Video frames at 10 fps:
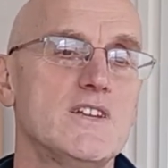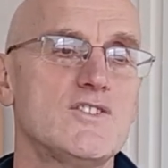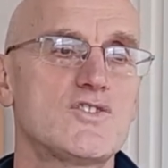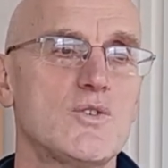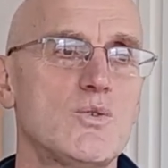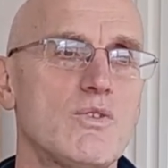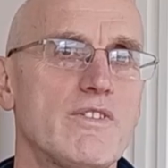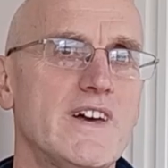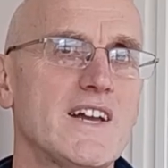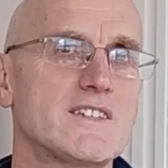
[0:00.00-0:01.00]
So
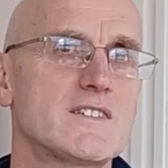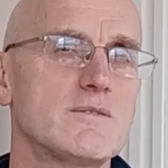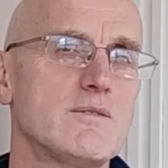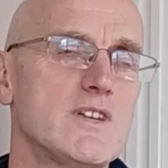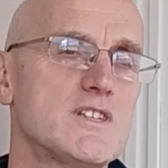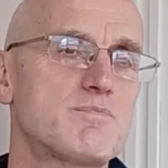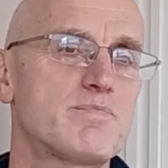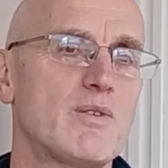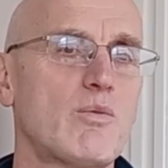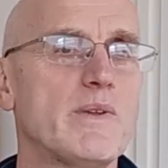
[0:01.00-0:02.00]
that is
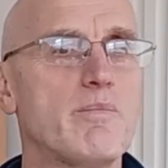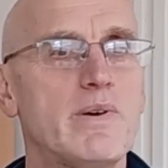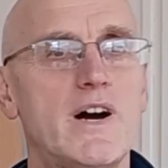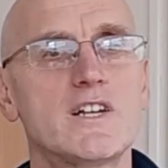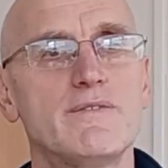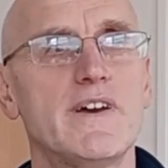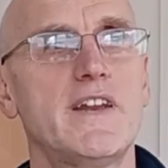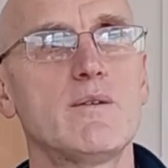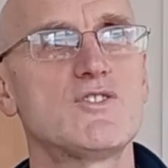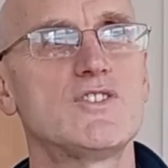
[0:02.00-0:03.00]
probably part of it, and
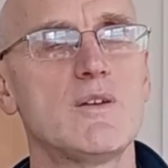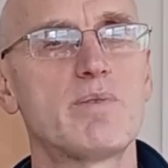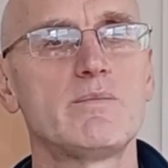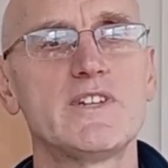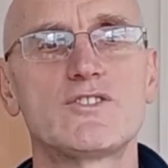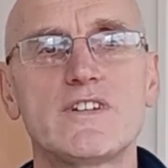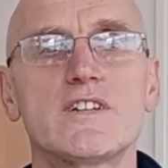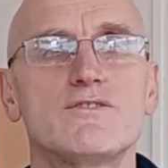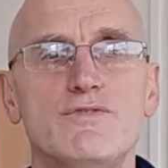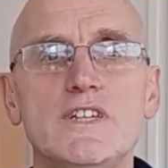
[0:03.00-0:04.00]
I would say probably as
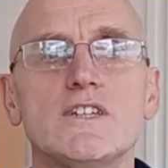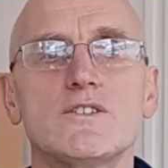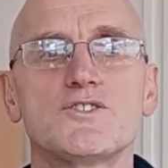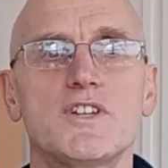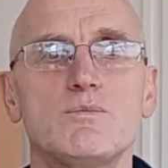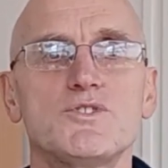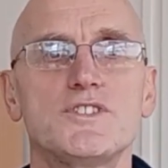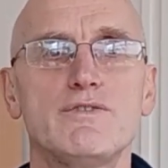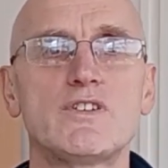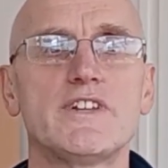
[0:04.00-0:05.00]
regards vehicles are the most
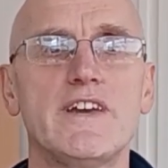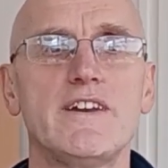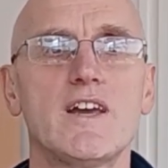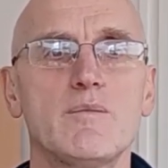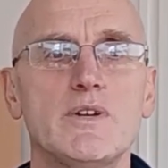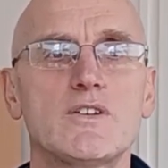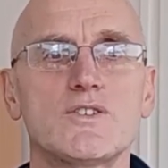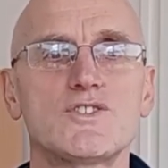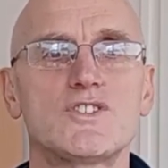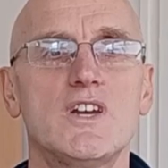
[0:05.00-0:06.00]
difficult area
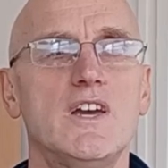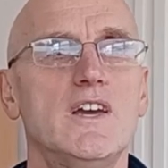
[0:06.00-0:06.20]
because